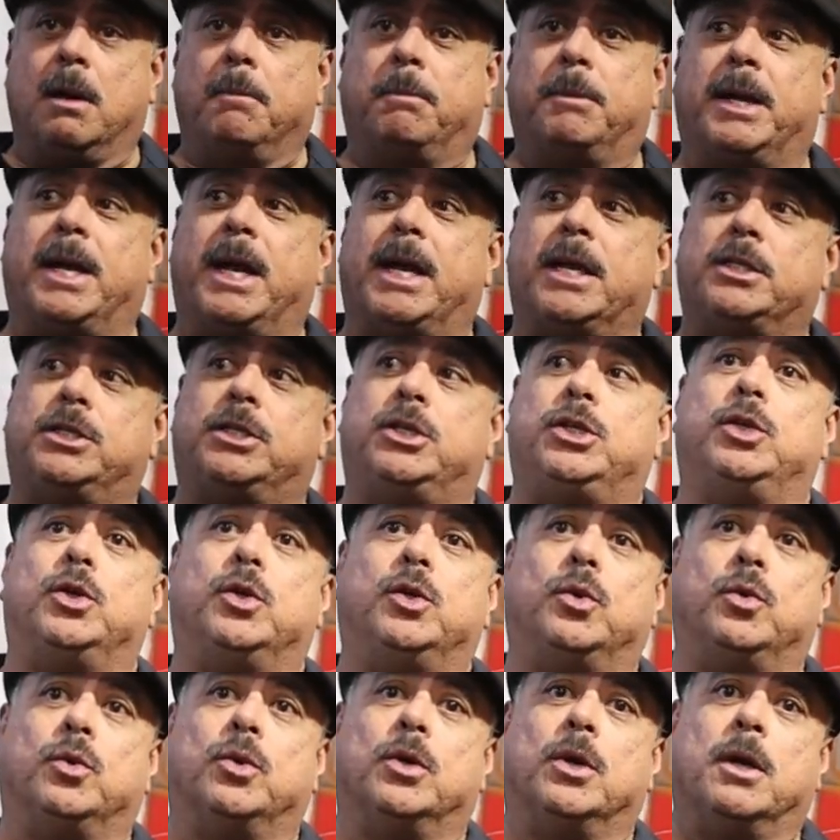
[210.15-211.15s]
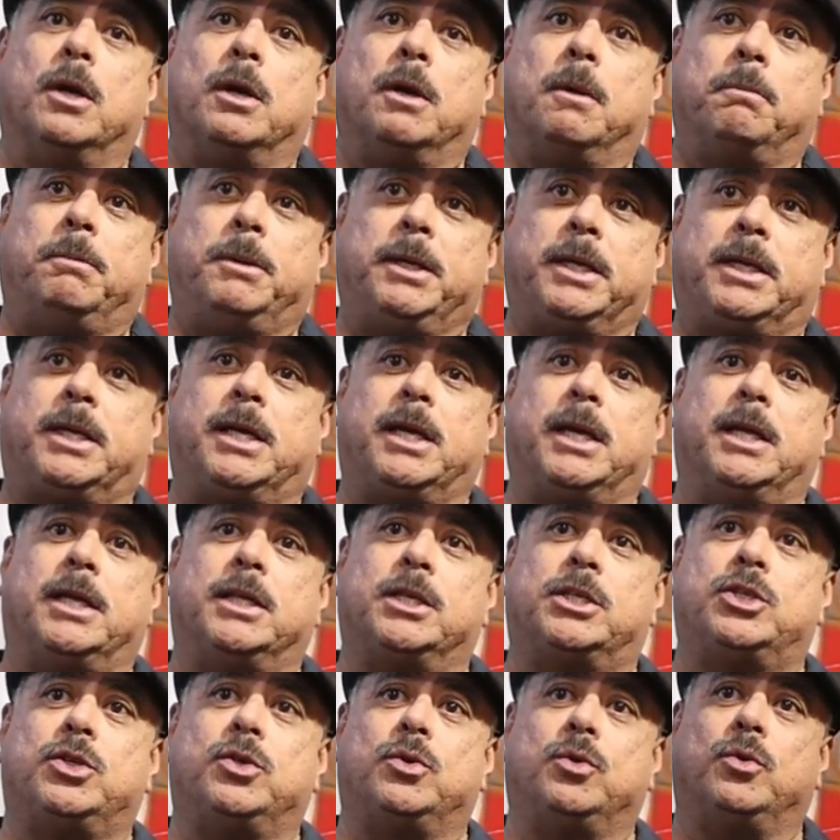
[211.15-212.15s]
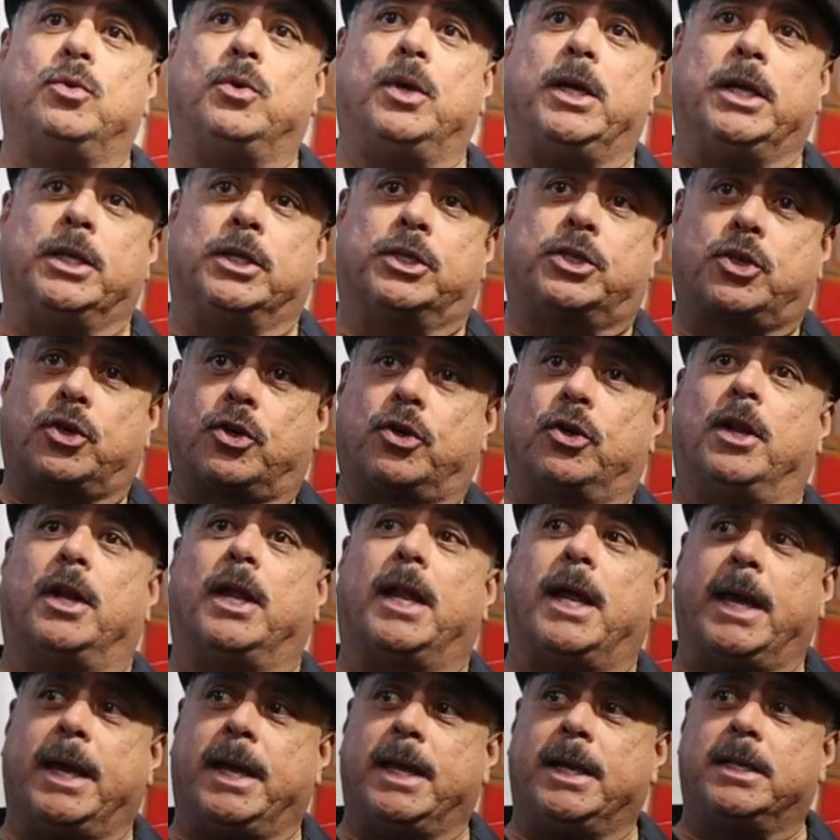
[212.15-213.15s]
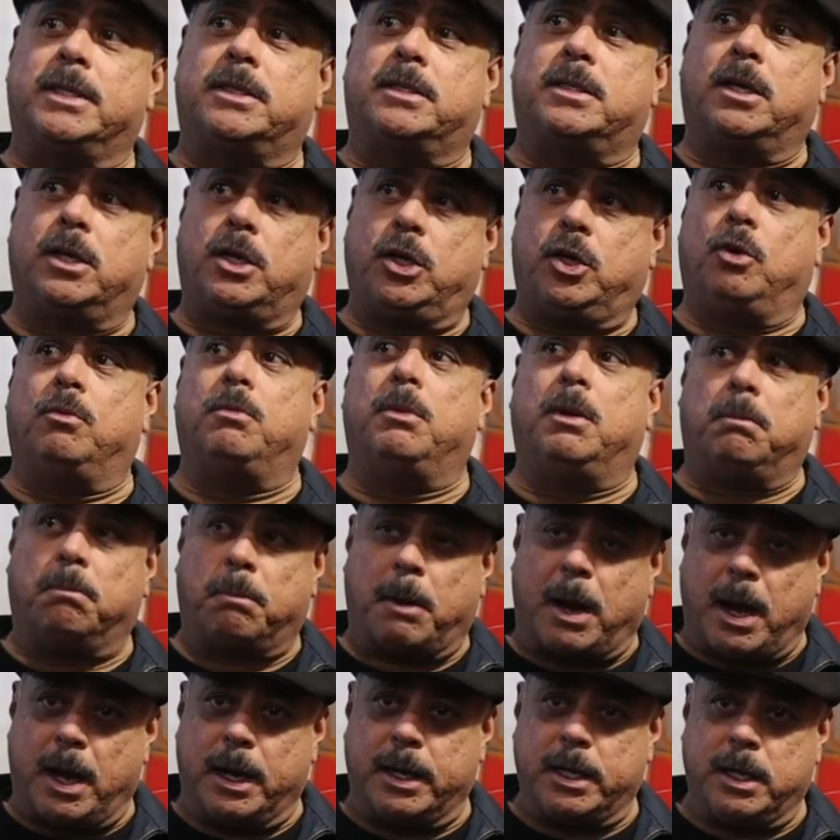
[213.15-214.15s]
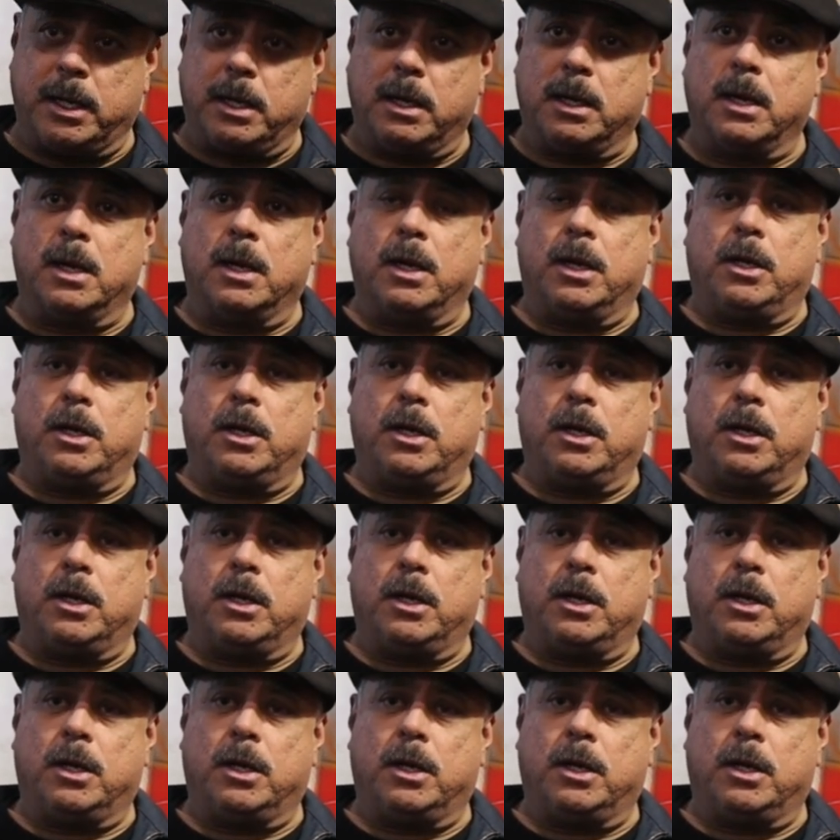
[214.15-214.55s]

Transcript: But as you begin to internalize the human body,